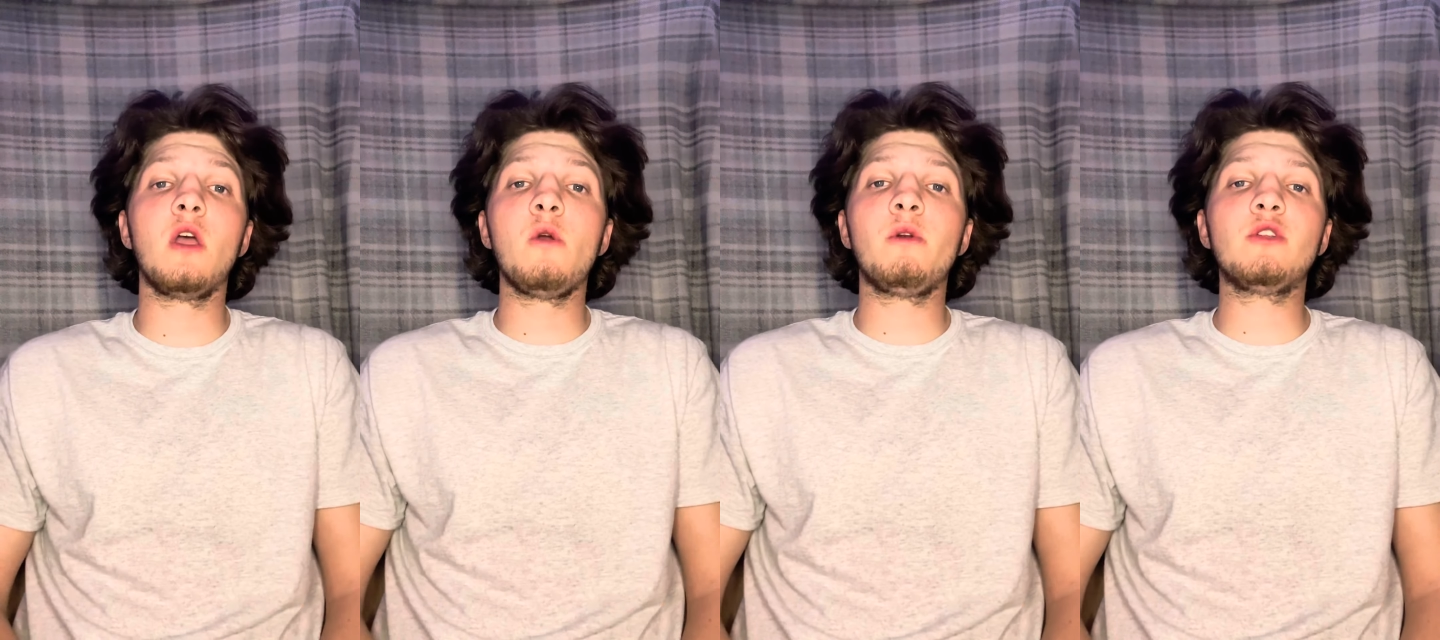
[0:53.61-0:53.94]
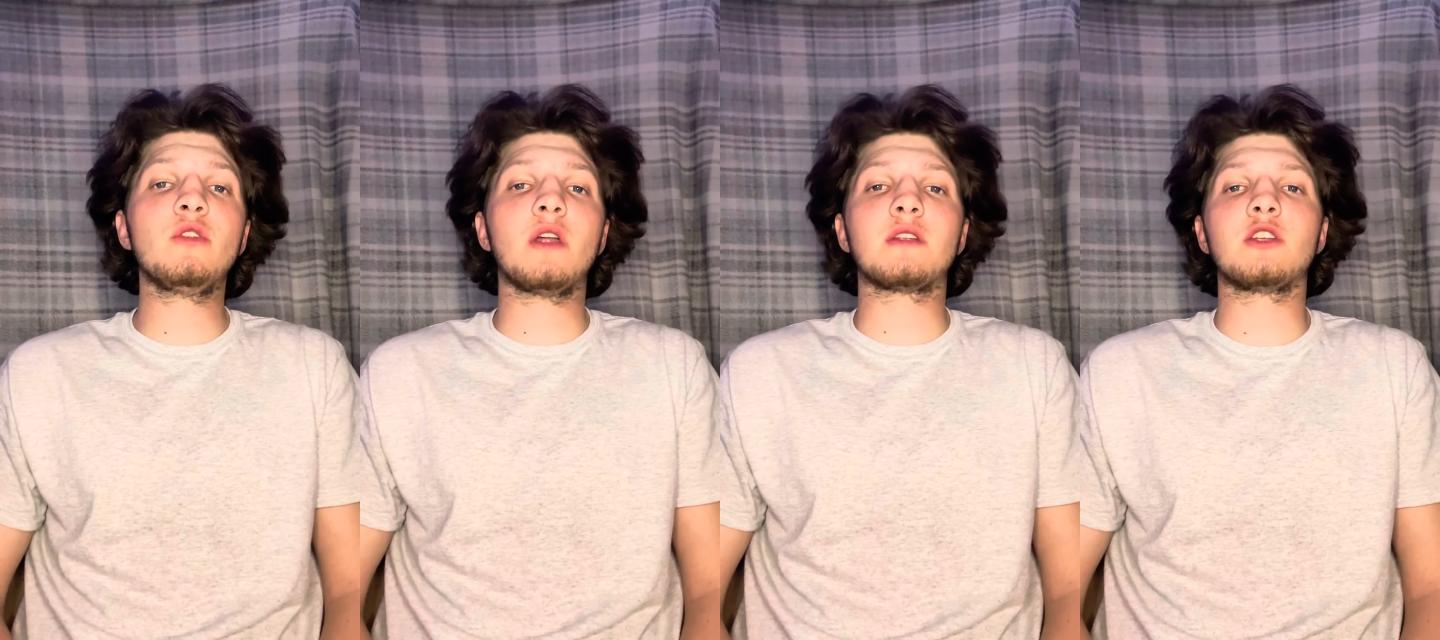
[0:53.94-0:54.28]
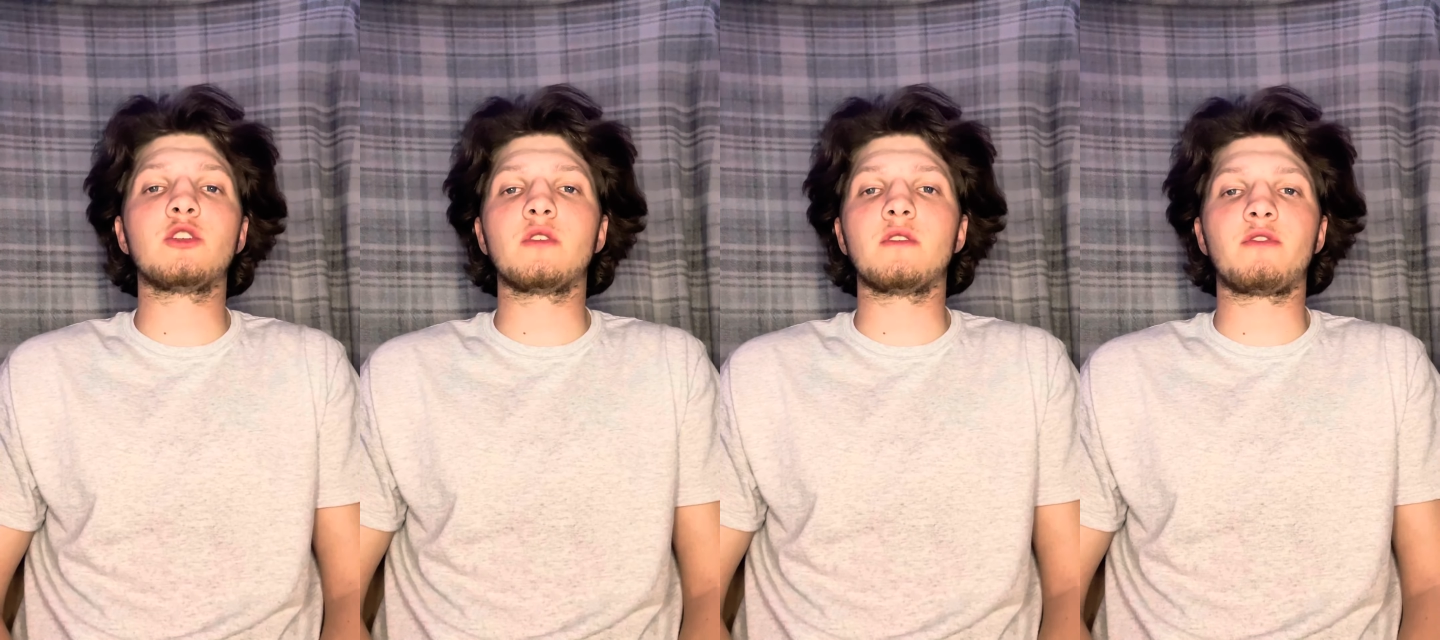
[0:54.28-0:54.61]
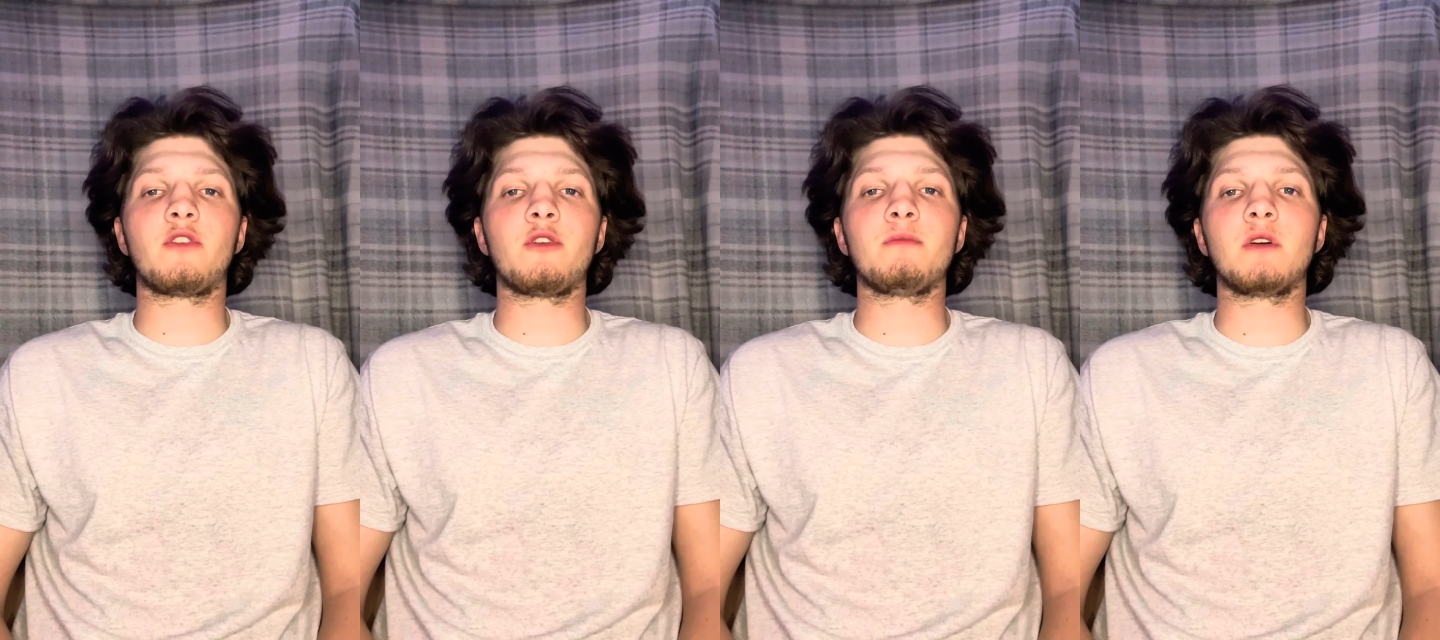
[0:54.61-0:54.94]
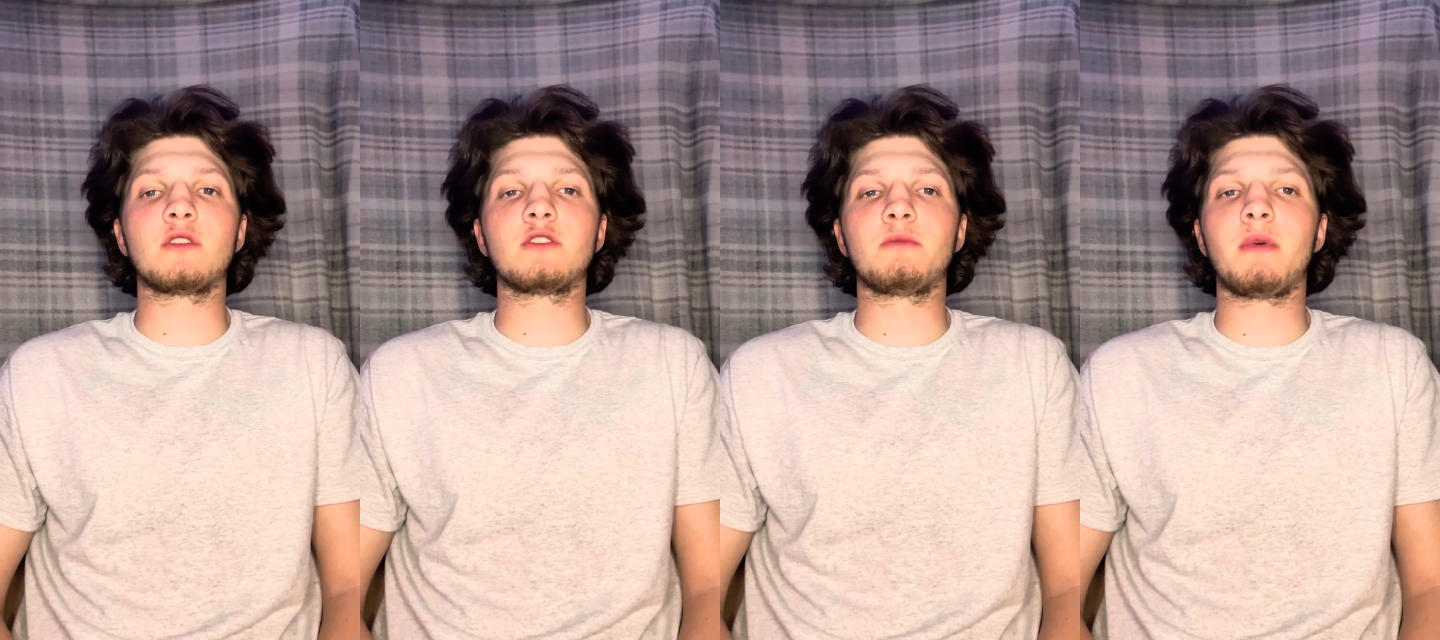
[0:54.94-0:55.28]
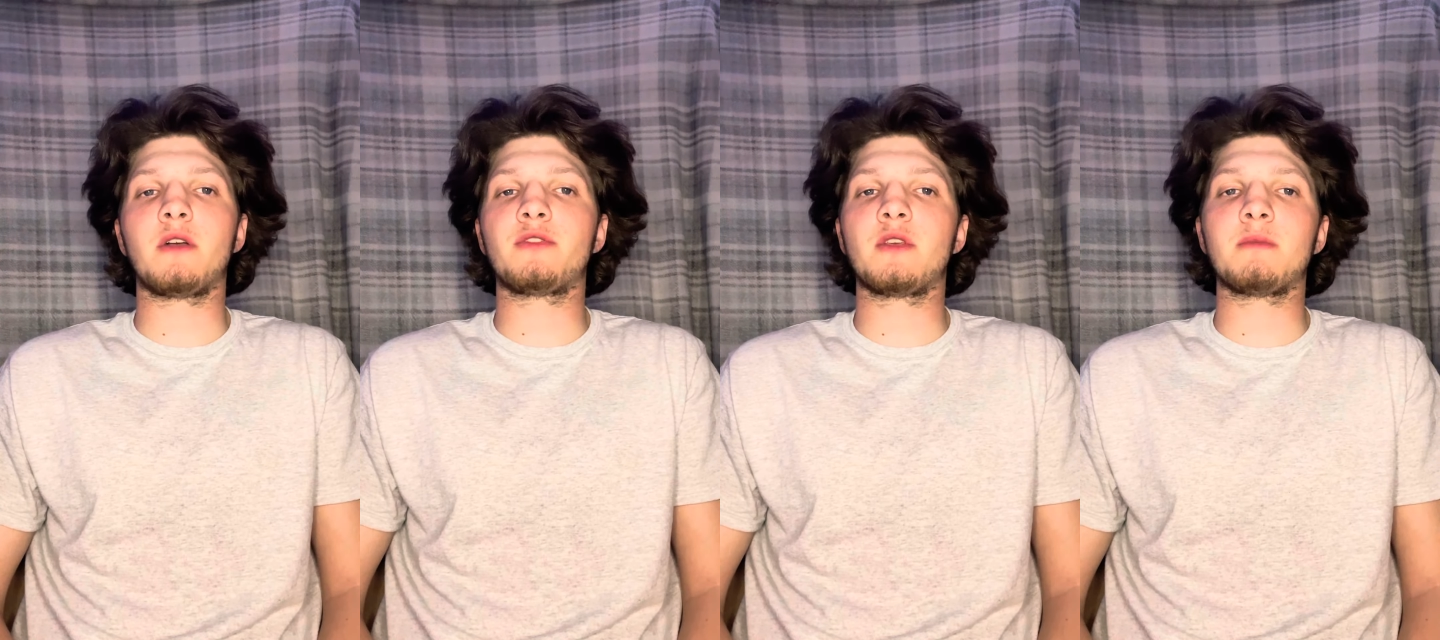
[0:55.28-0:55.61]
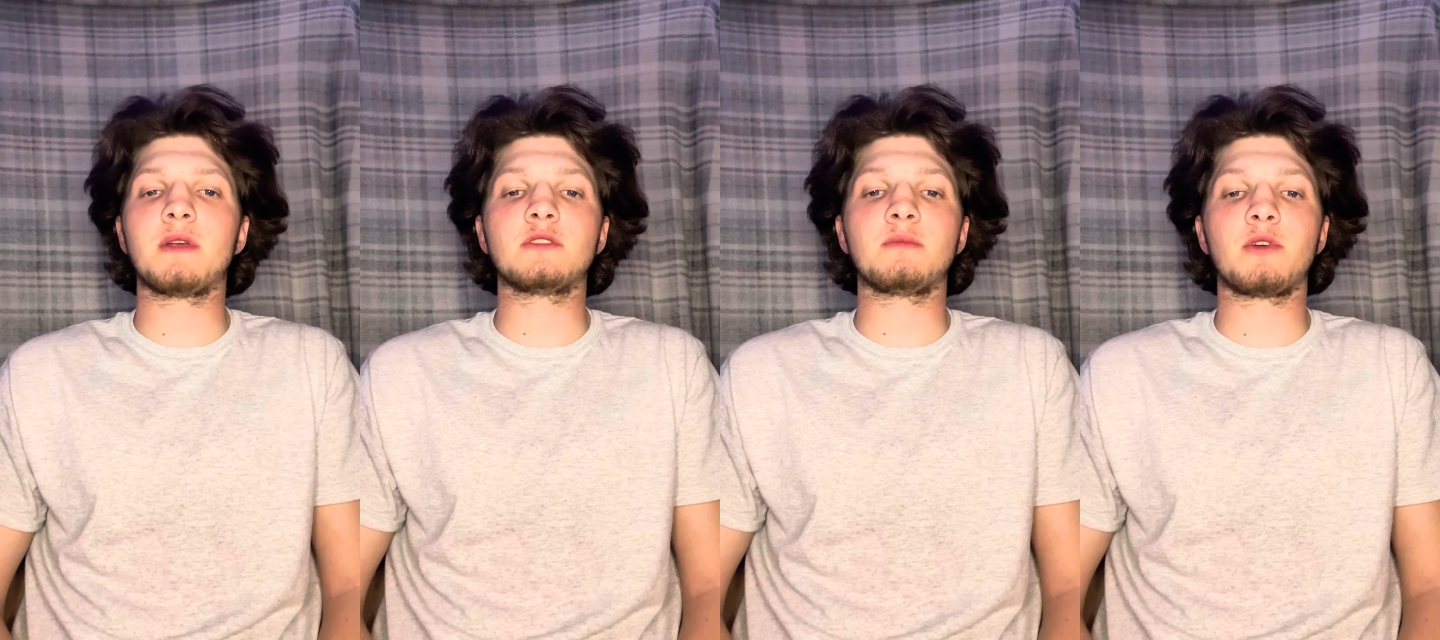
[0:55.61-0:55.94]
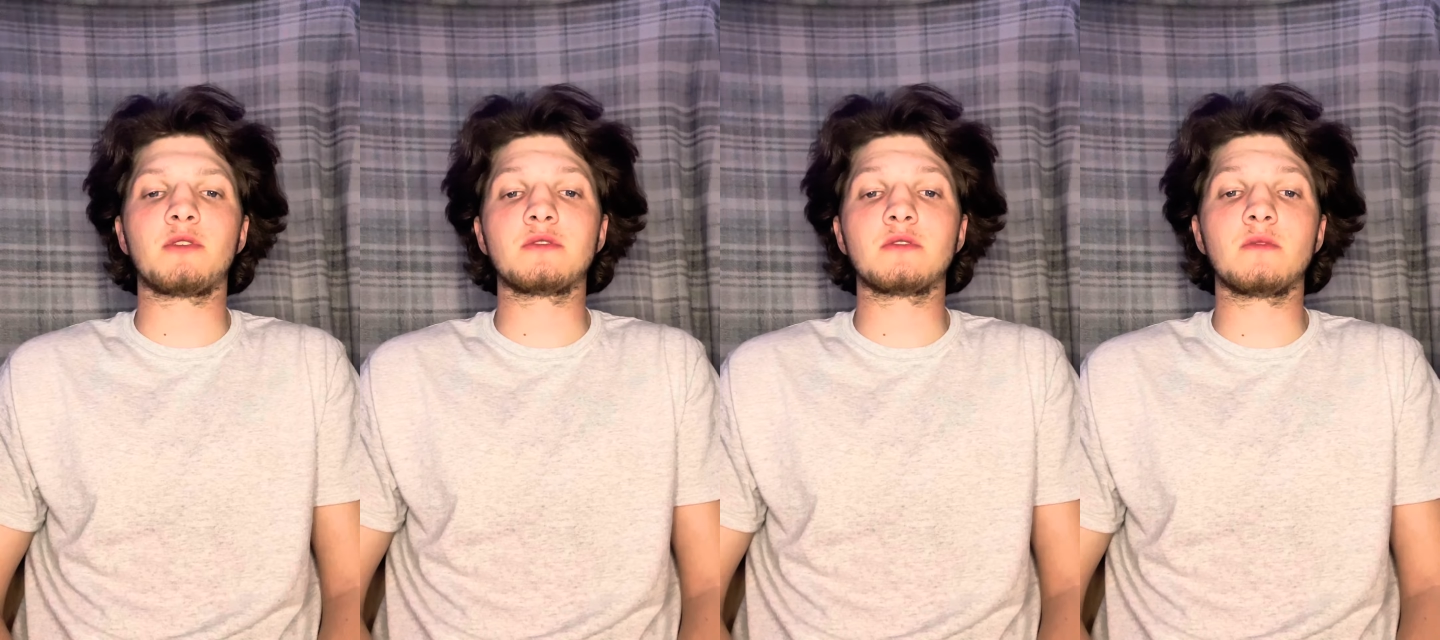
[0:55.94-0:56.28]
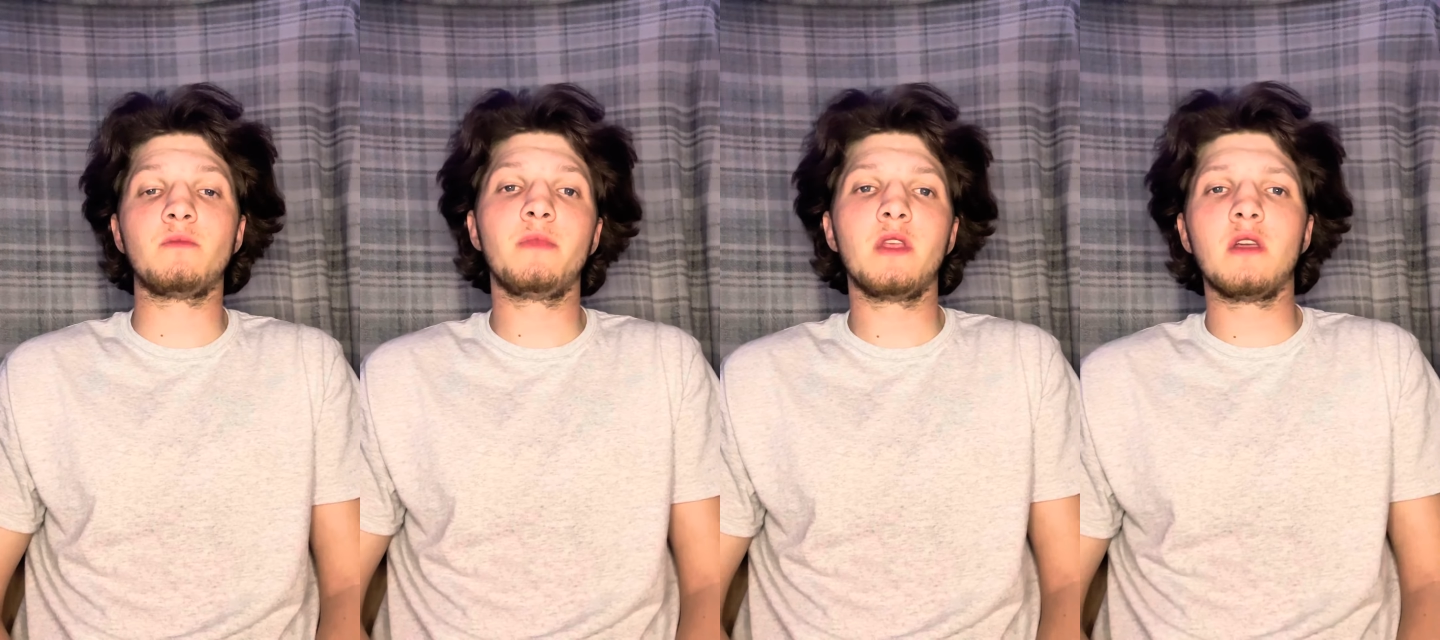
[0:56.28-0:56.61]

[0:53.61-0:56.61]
we do not tend to infer much about them as a person,